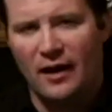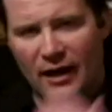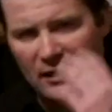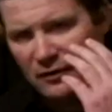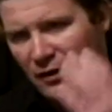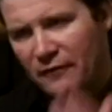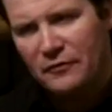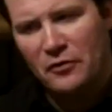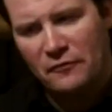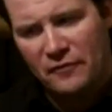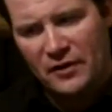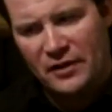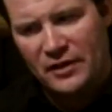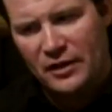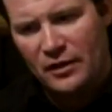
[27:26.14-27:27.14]
I love your
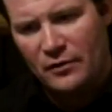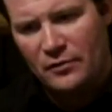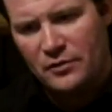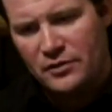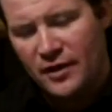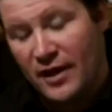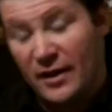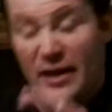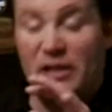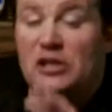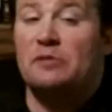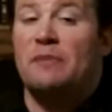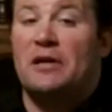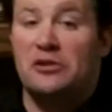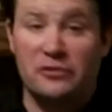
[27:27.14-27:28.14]
videos, and I
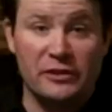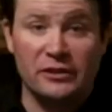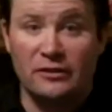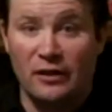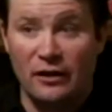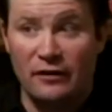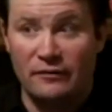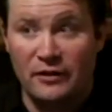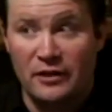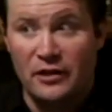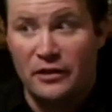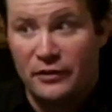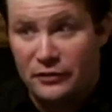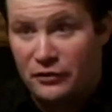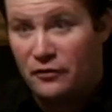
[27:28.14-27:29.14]
especially love
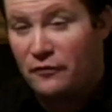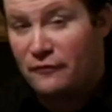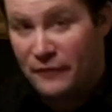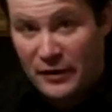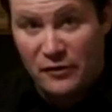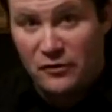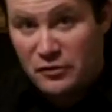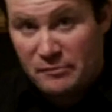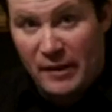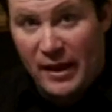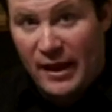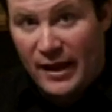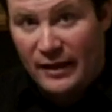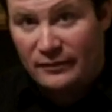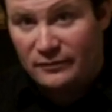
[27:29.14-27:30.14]
your
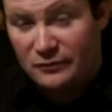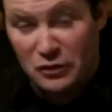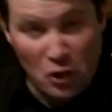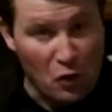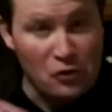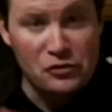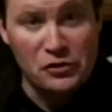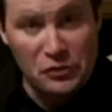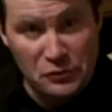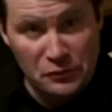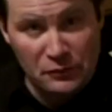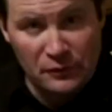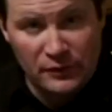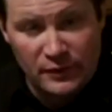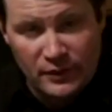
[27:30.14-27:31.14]
Fearsman
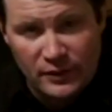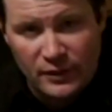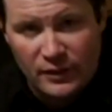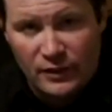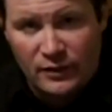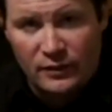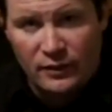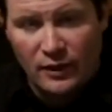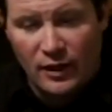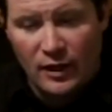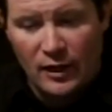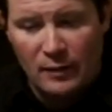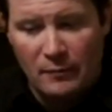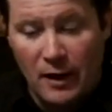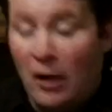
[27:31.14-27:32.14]
cartoon.
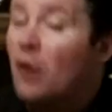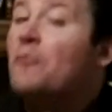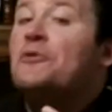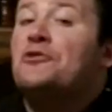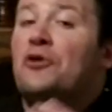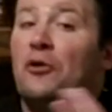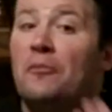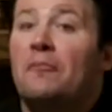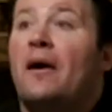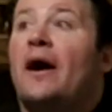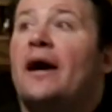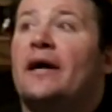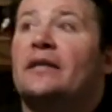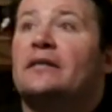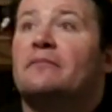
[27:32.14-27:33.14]
I hope you don't
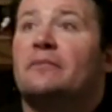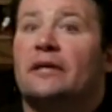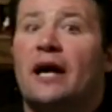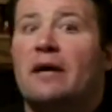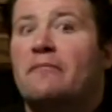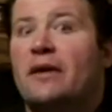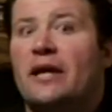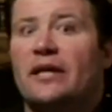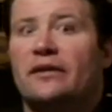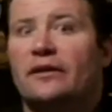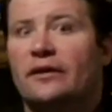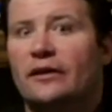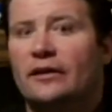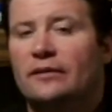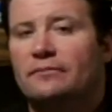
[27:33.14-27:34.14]
mind, but I made
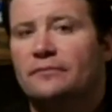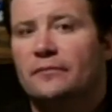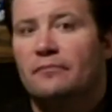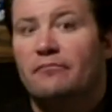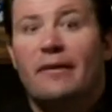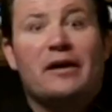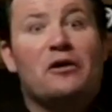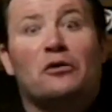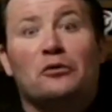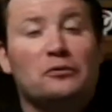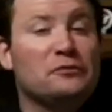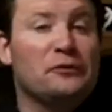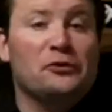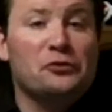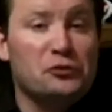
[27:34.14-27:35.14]
my
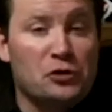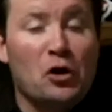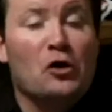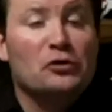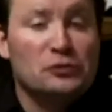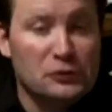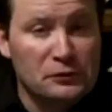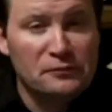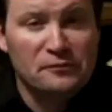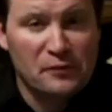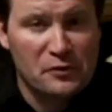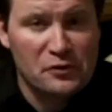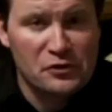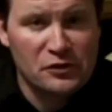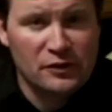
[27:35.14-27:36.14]
own little cartoon
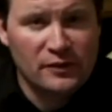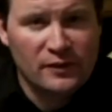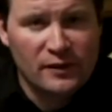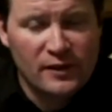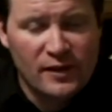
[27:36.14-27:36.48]
version.